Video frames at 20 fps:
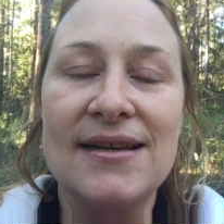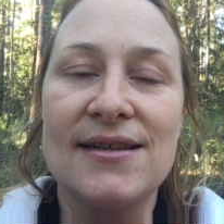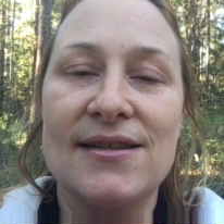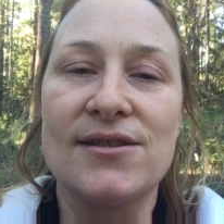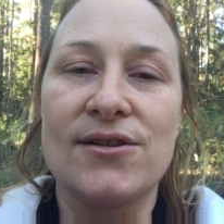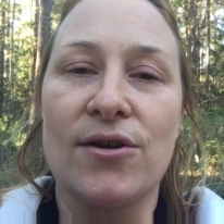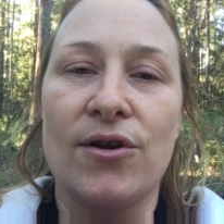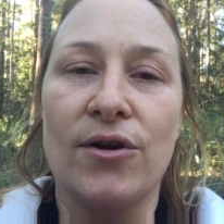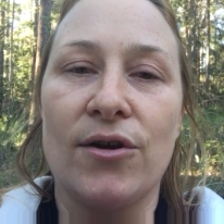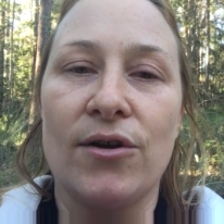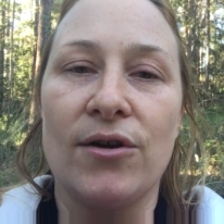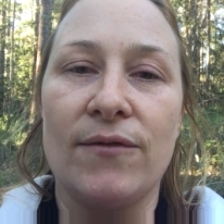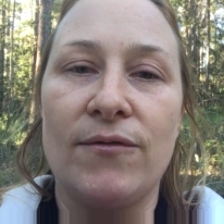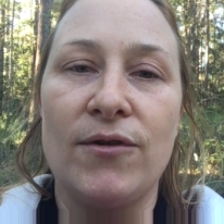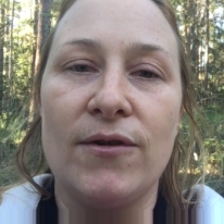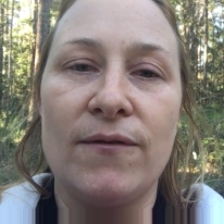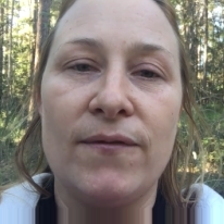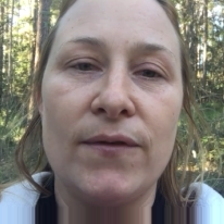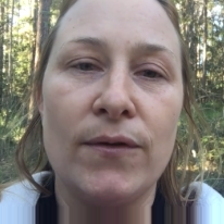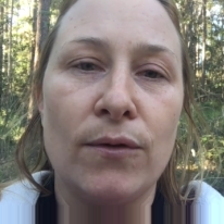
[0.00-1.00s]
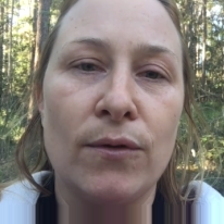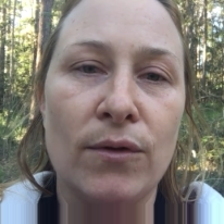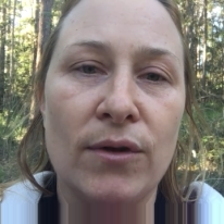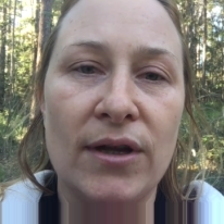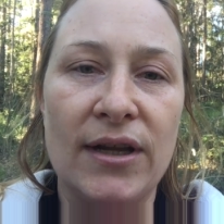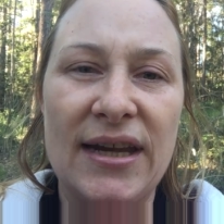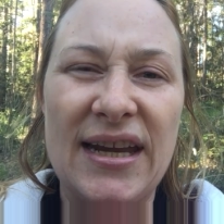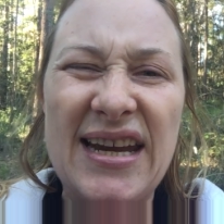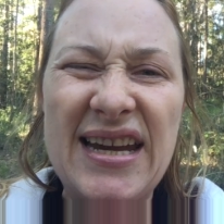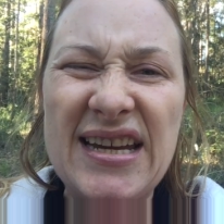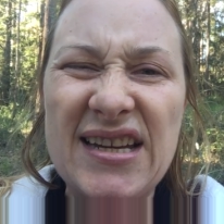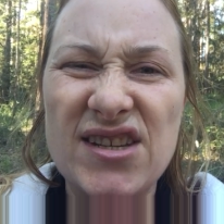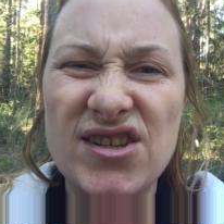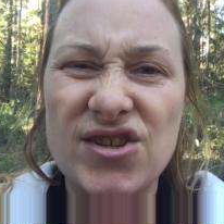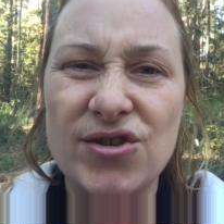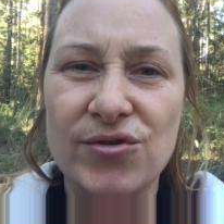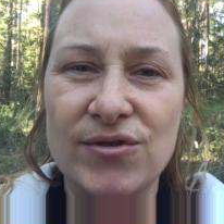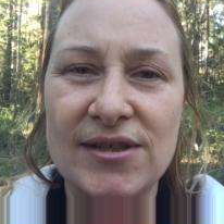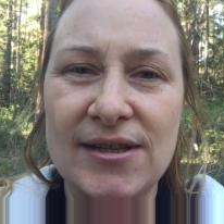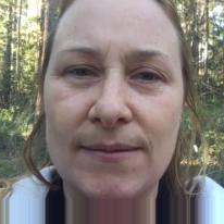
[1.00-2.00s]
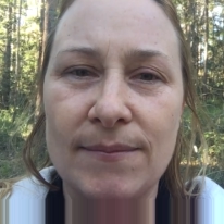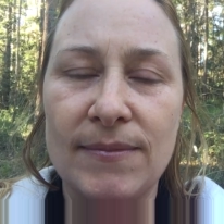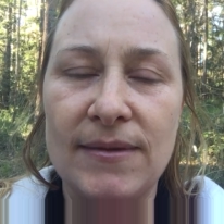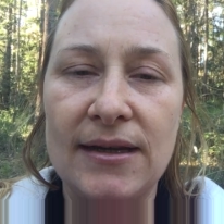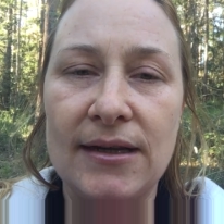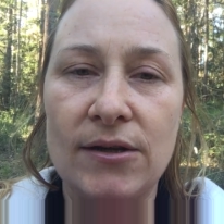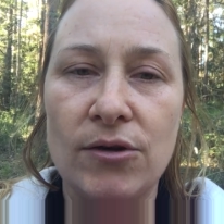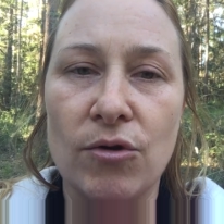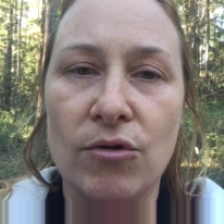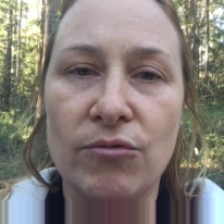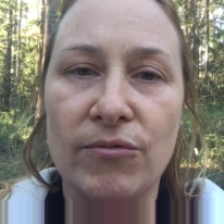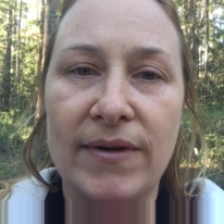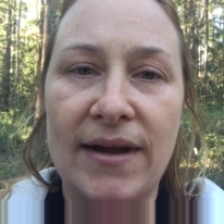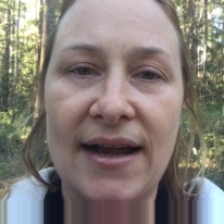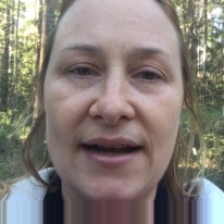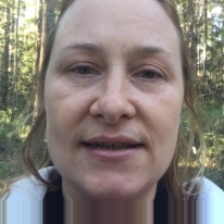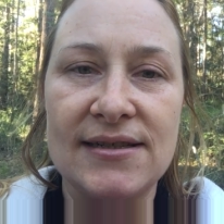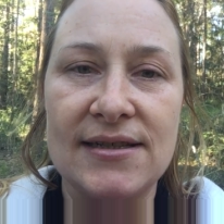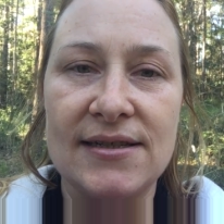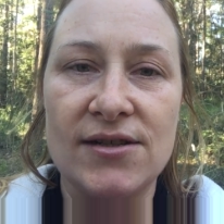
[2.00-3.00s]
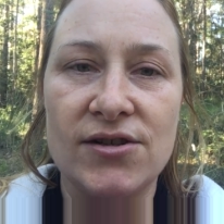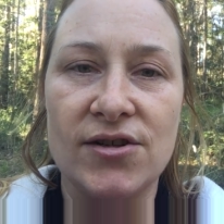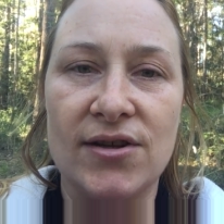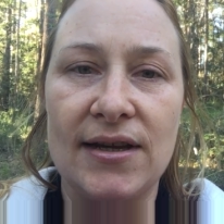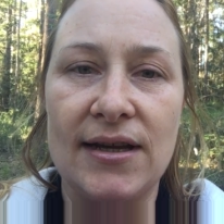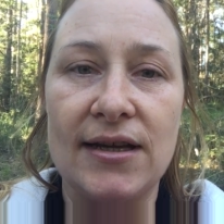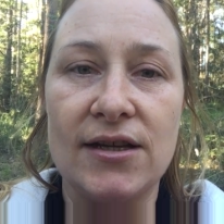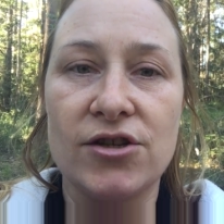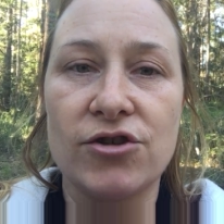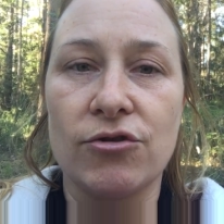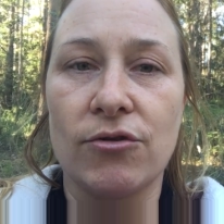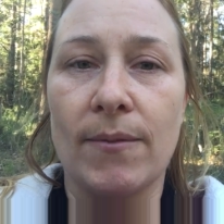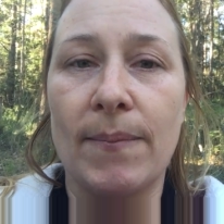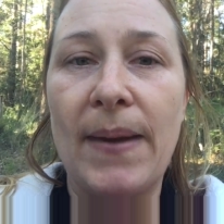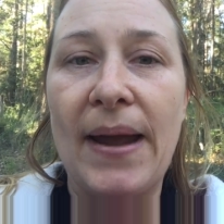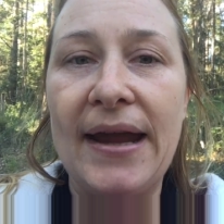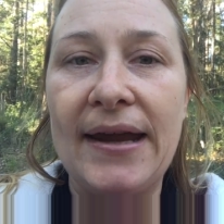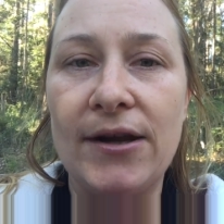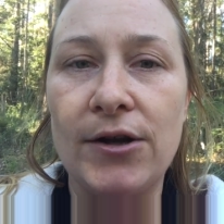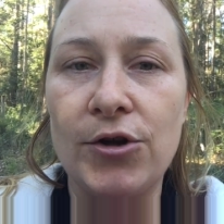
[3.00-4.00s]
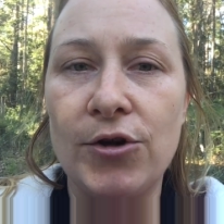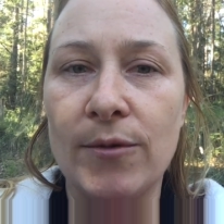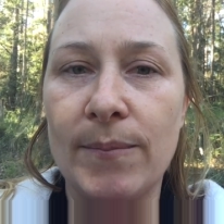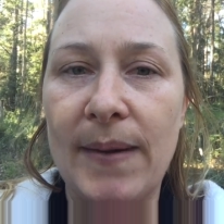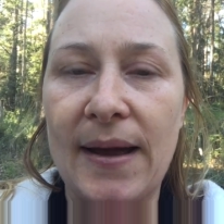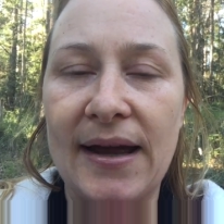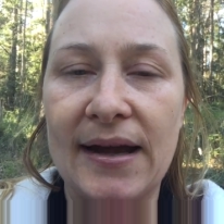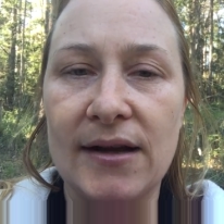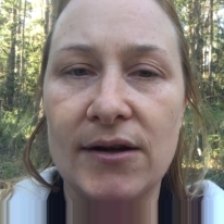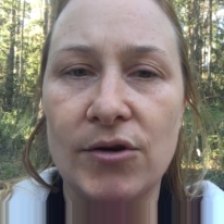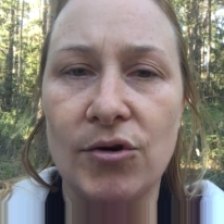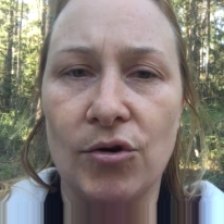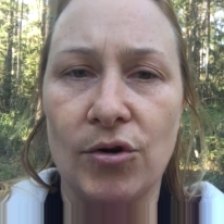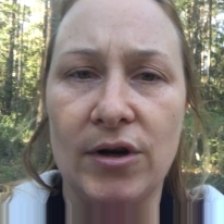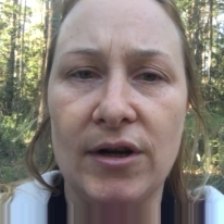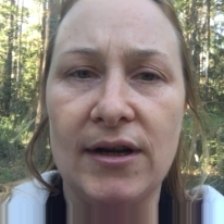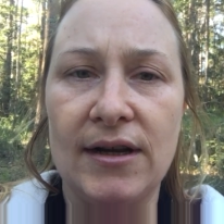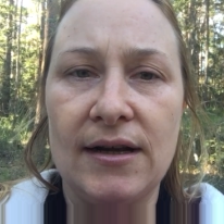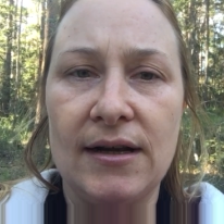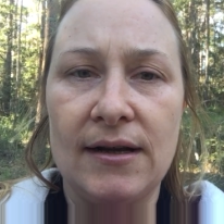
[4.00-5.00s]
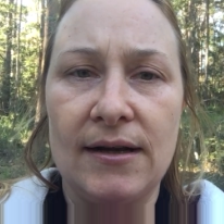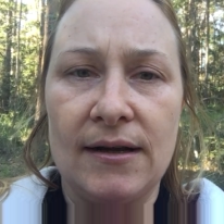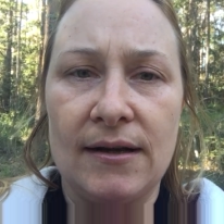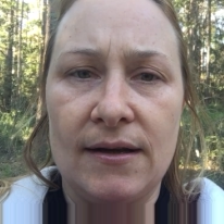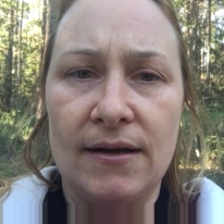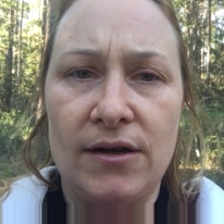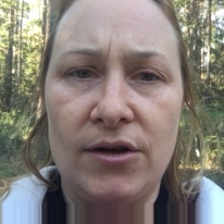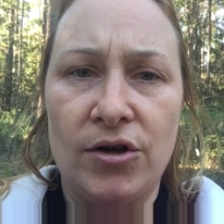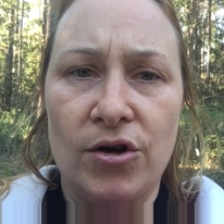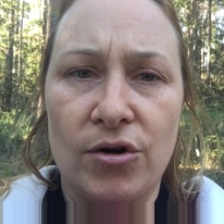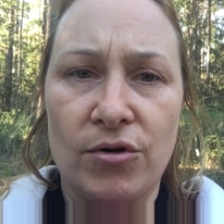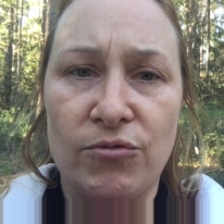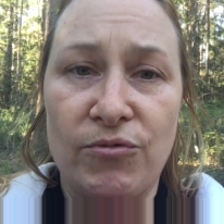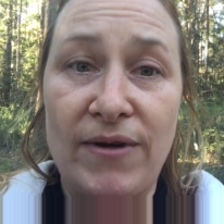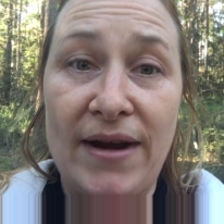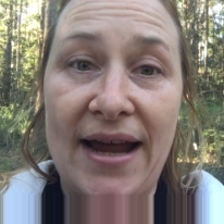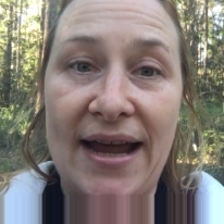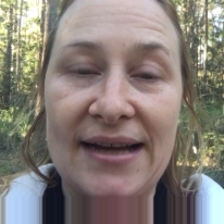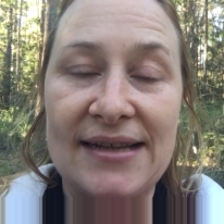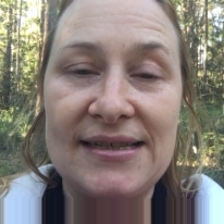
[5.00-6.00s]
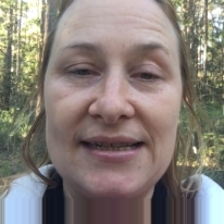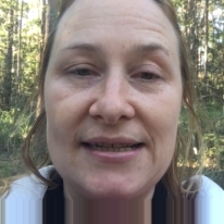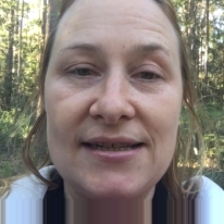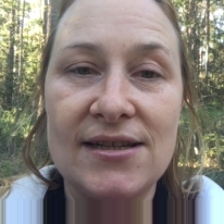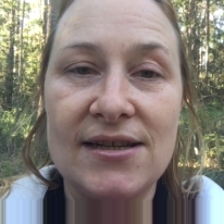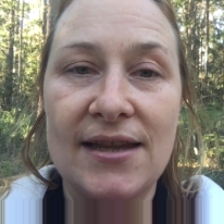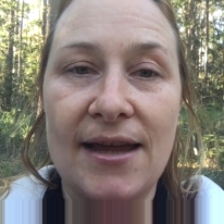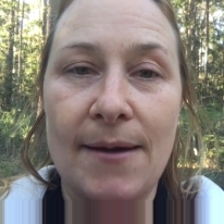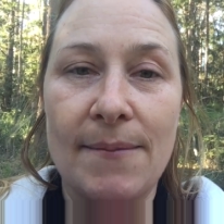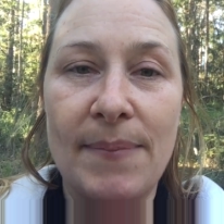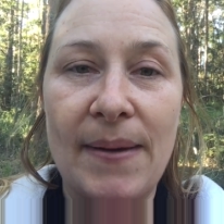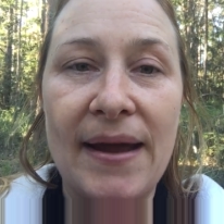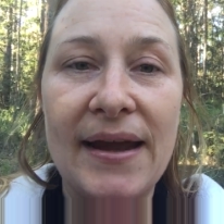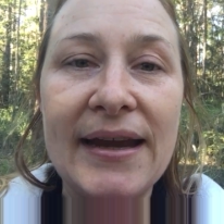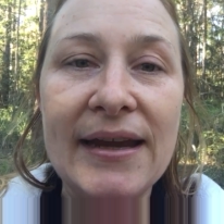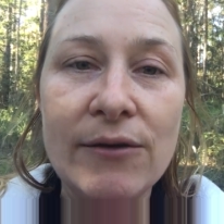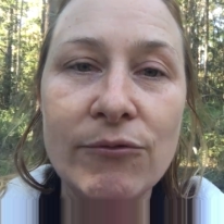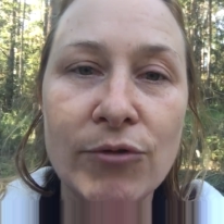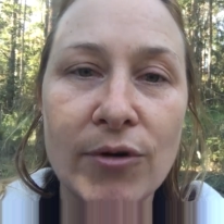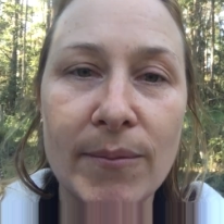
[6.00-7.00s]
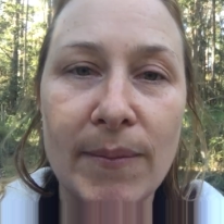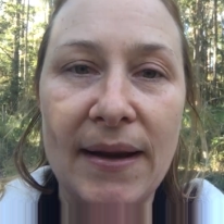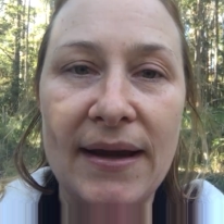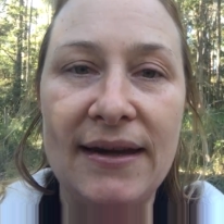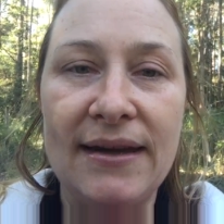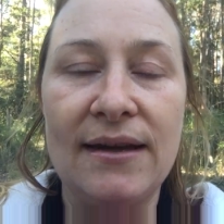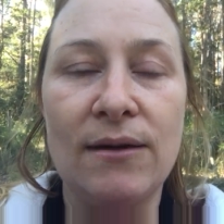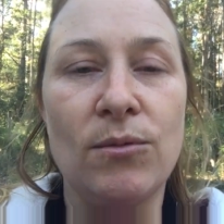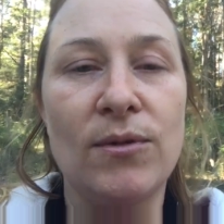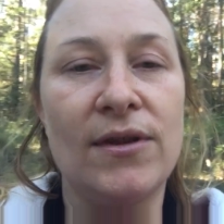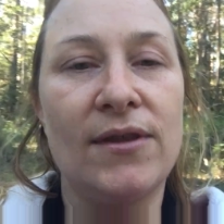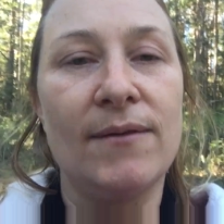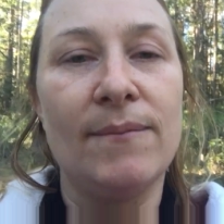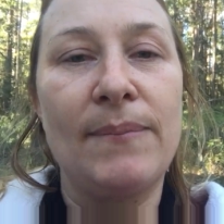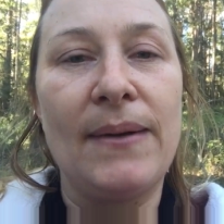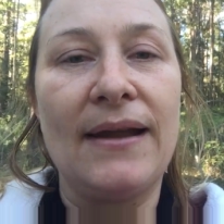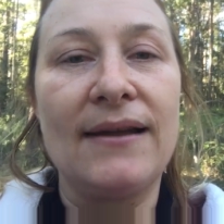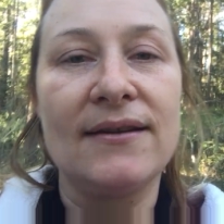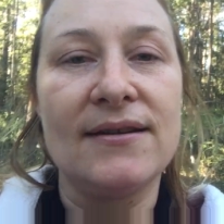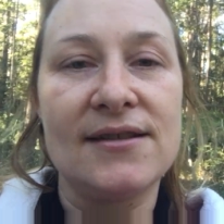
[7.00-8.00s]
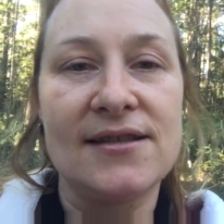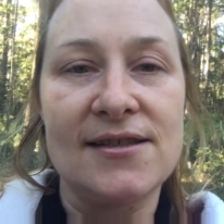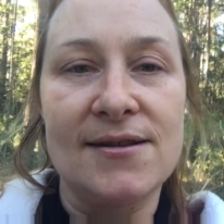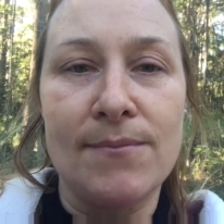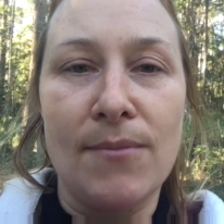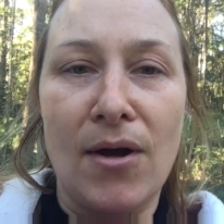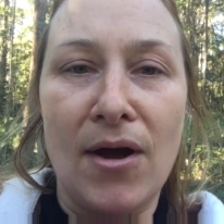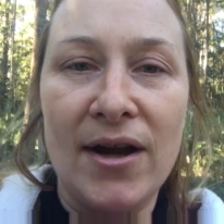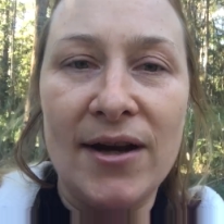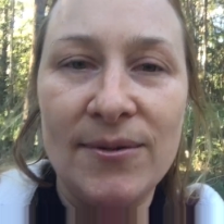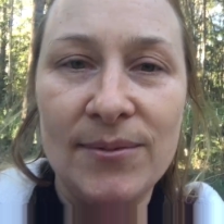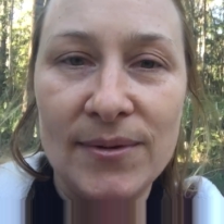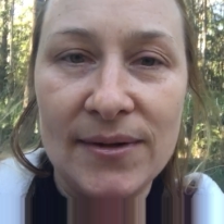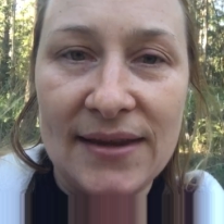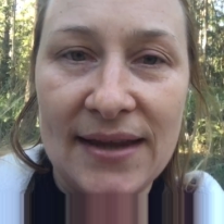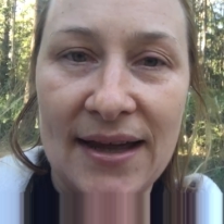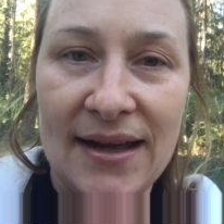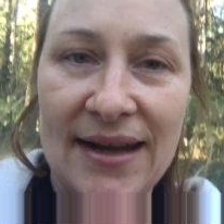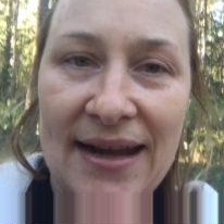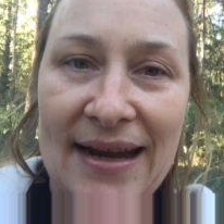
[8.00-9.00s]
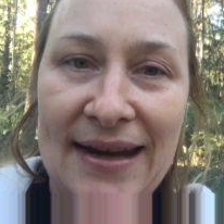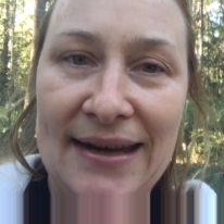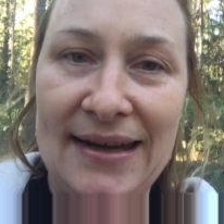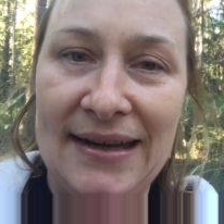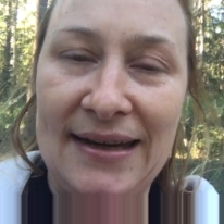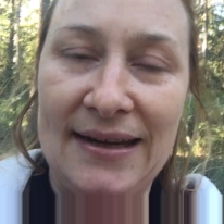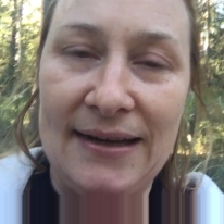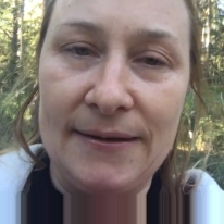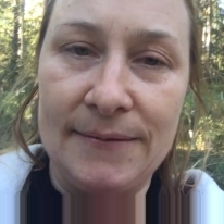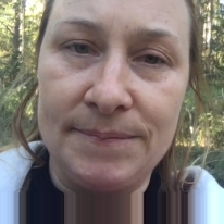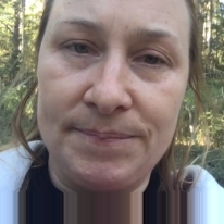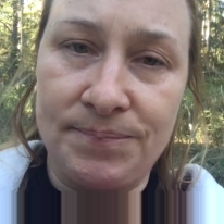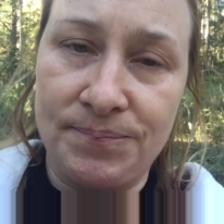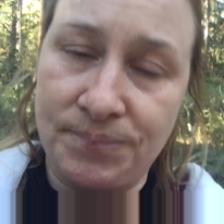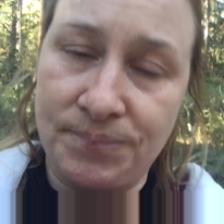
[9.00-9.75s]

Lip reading: So if you feel an itch or something, not reacting to the itch, or a pain in your back, not, you know, reacting to that pain, remaining with a balanced mind without any